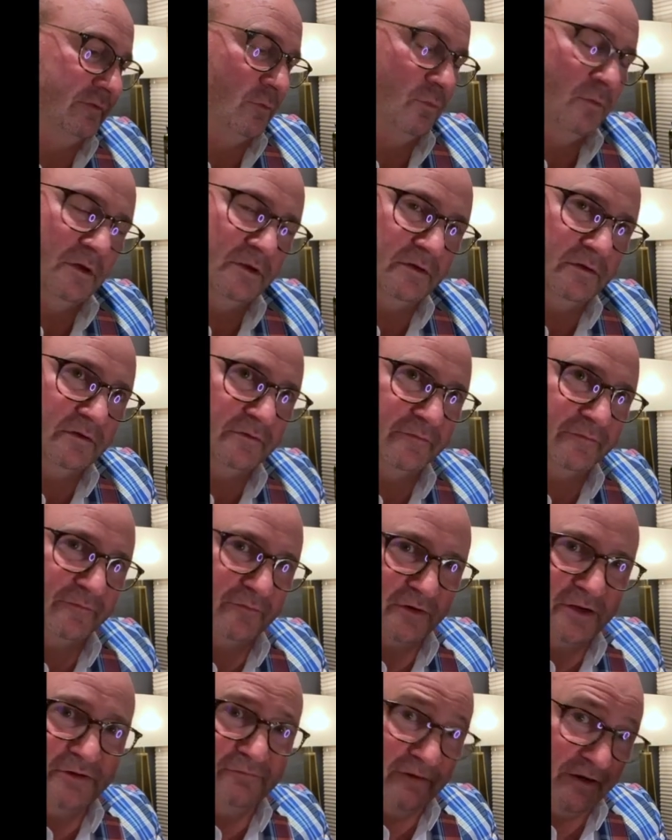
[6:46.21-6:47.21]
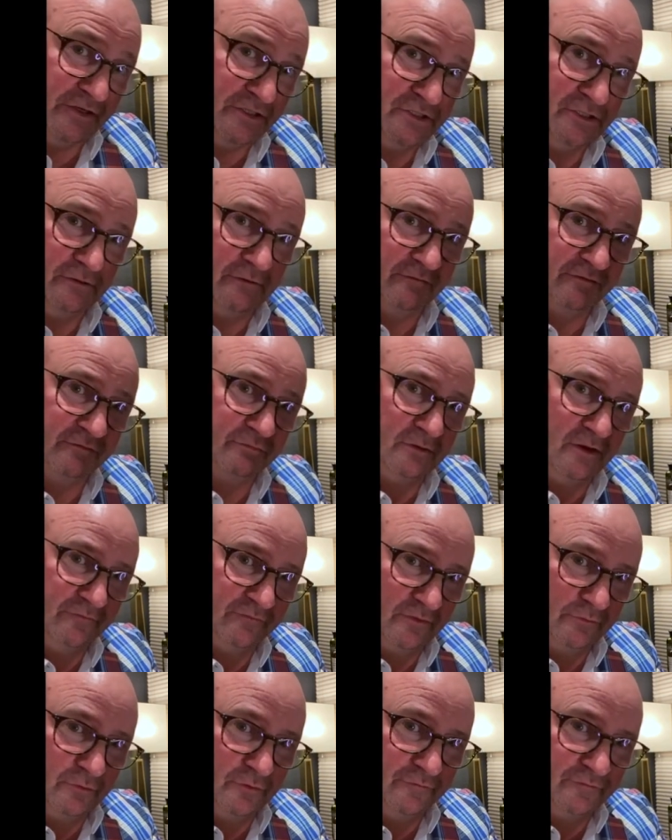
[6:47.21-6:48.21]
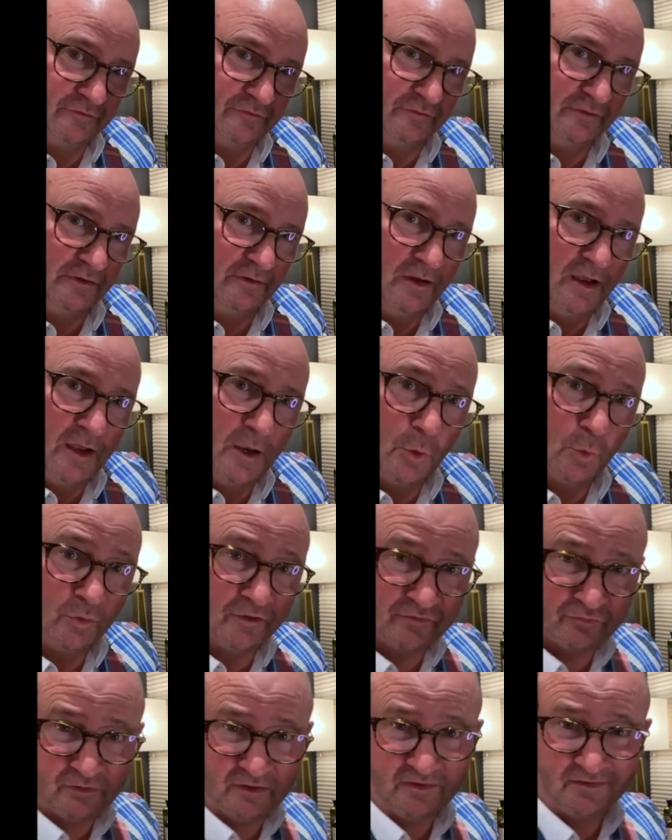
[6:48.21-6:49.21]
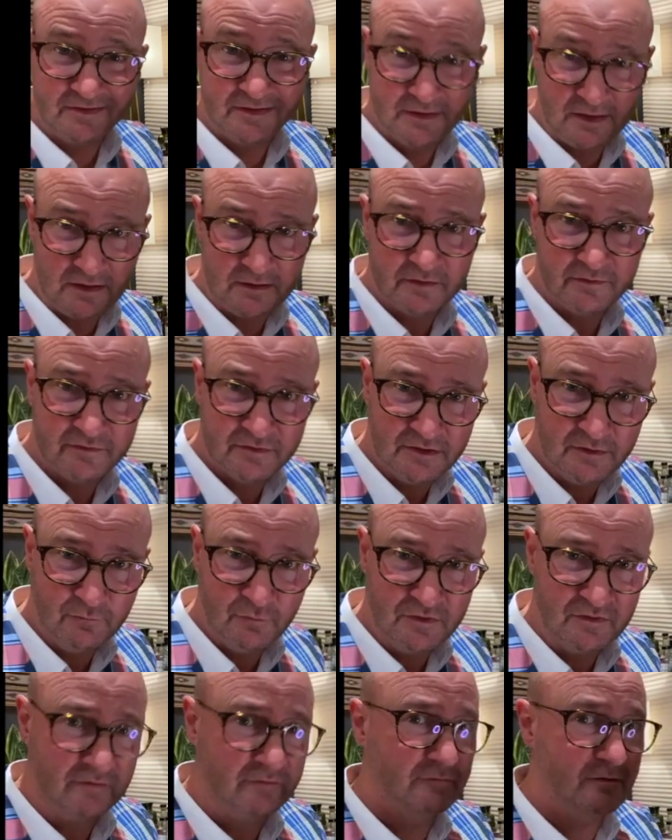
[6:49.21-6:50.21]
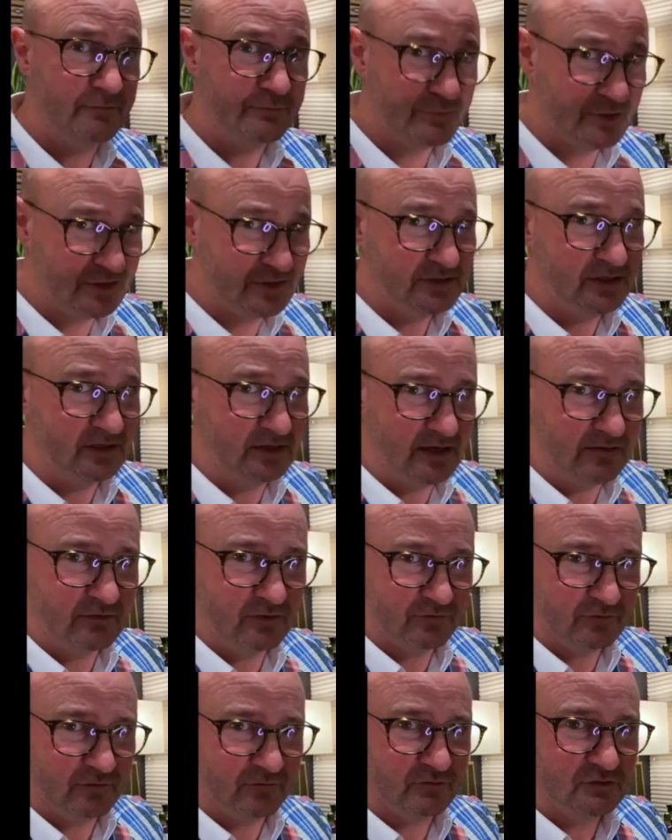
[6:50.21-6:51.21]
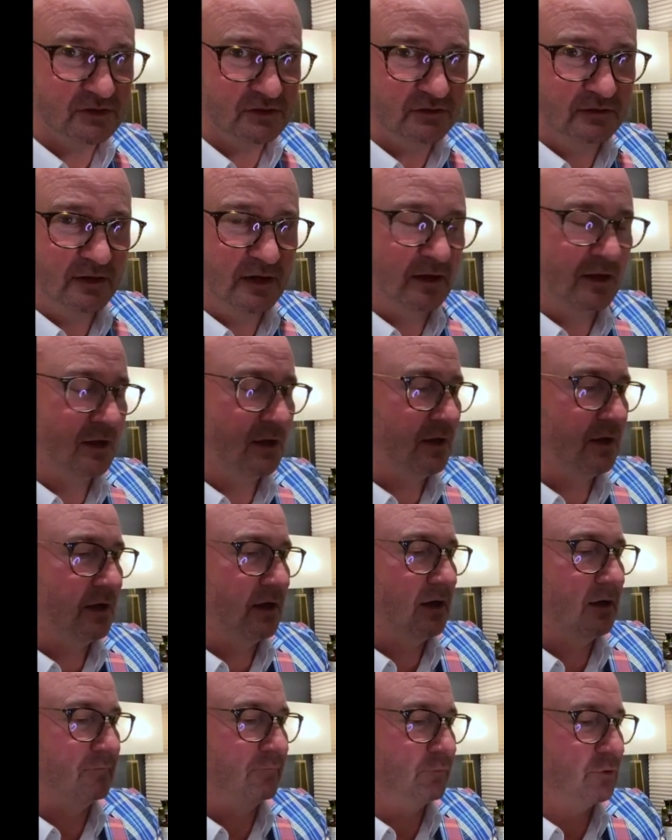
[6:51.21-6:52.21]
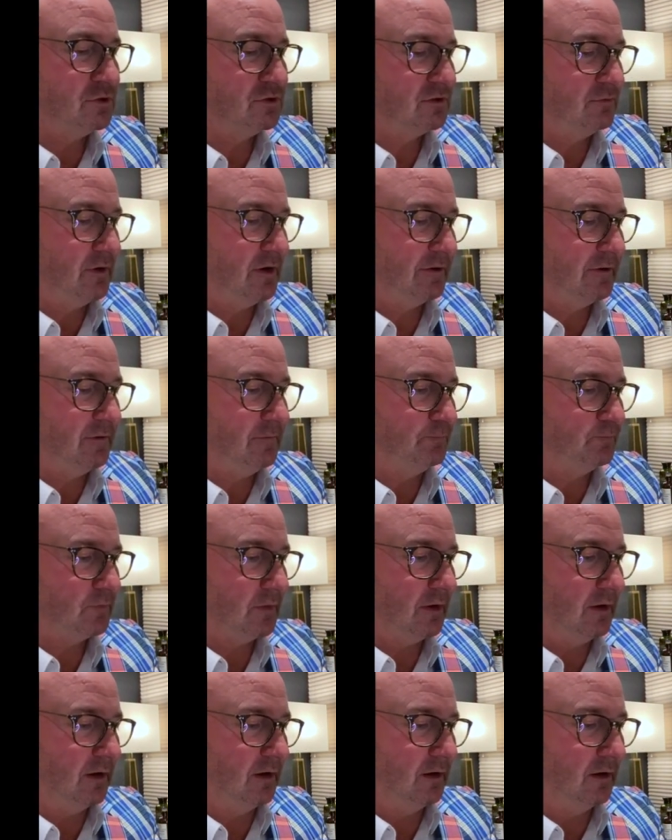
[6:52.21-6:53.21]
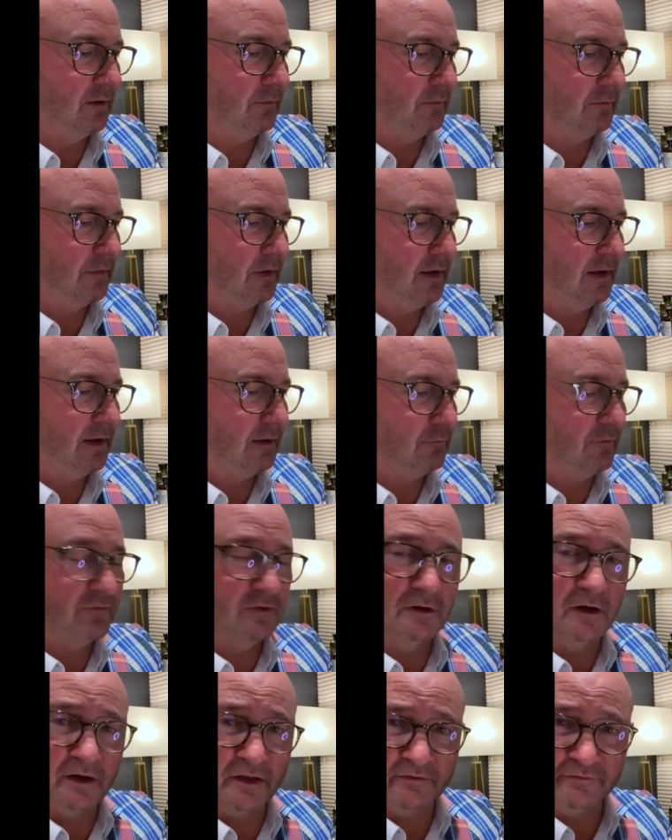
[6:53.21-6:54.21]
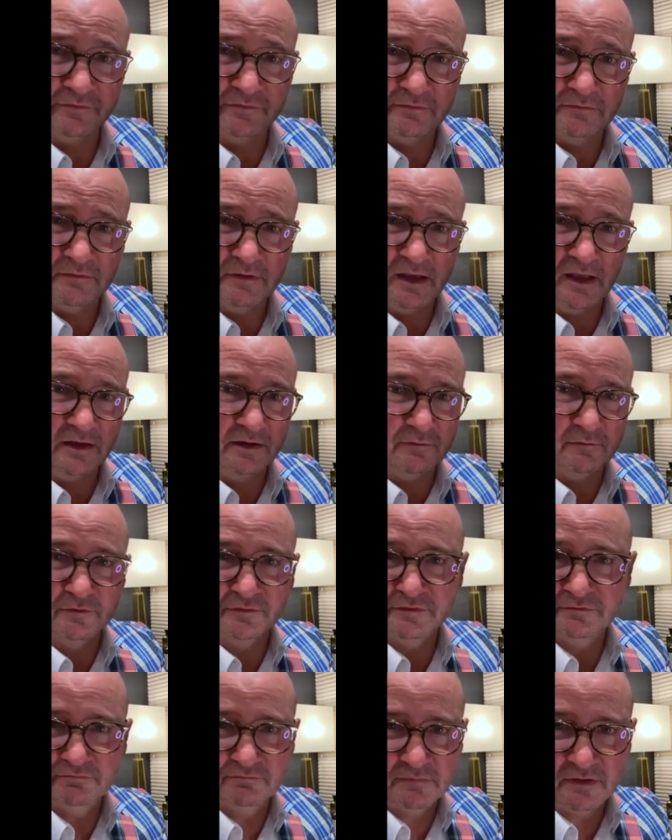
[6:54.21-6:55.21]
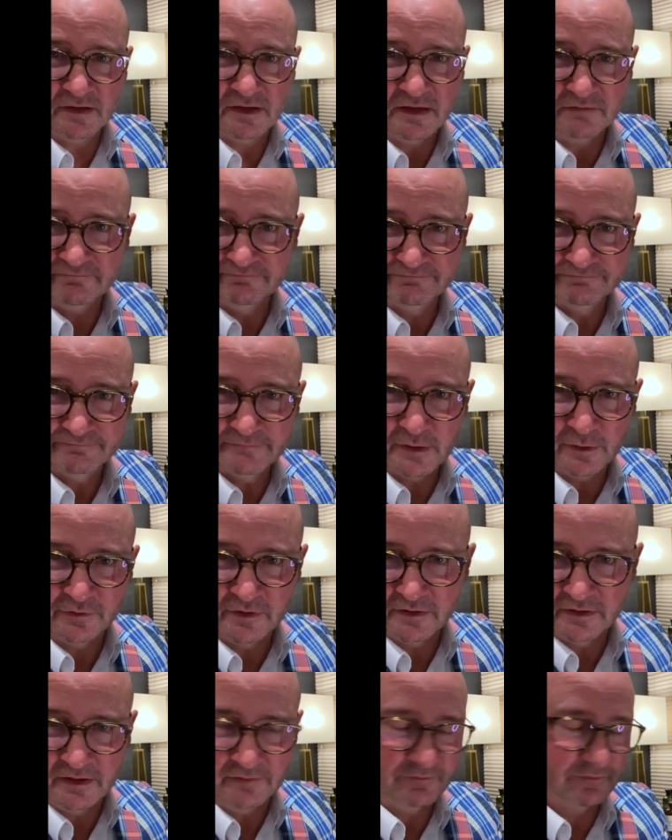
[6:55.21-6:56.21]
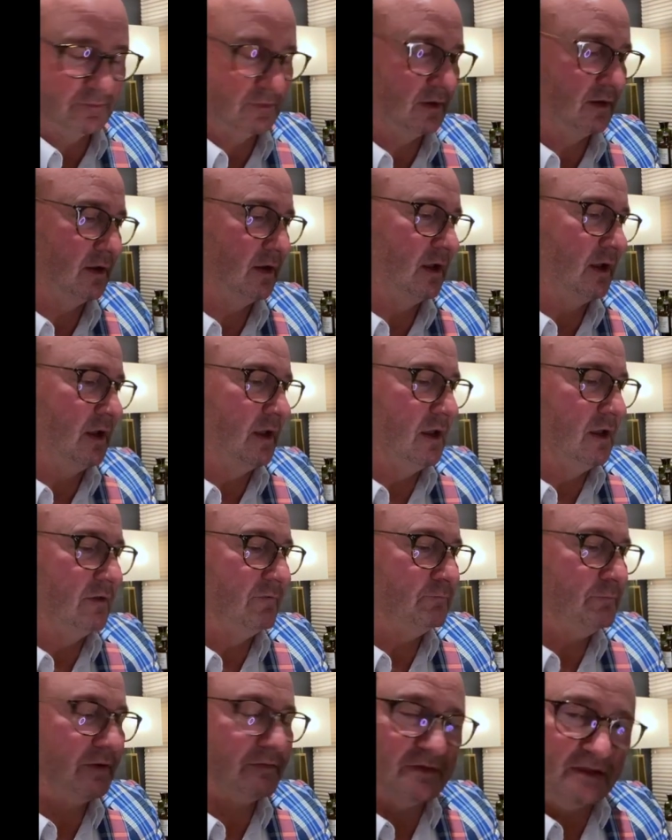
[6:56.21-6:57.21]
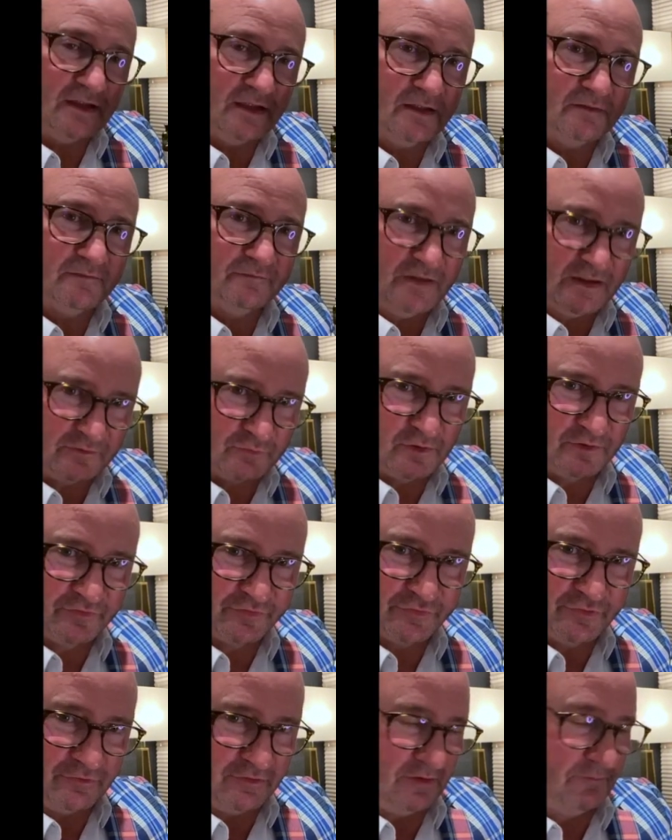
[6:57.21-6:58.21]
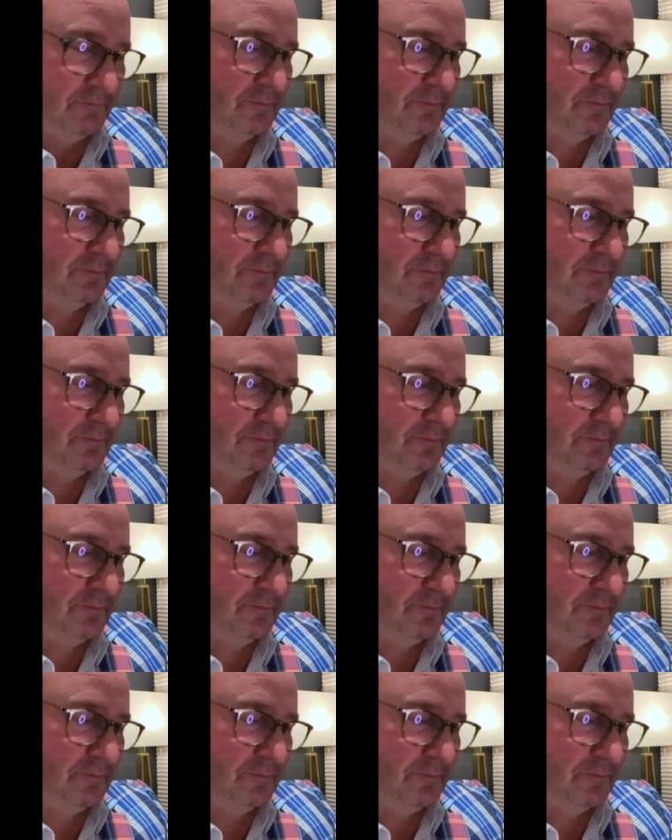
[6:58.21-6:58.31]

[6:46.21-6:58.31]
one to three ratio of sweet vermouth to the West Winds Cutlass gin, which is a really punchy navy strength gin, bush tomato um, uh, with an olive, and it was a hit on the night. But that's one story.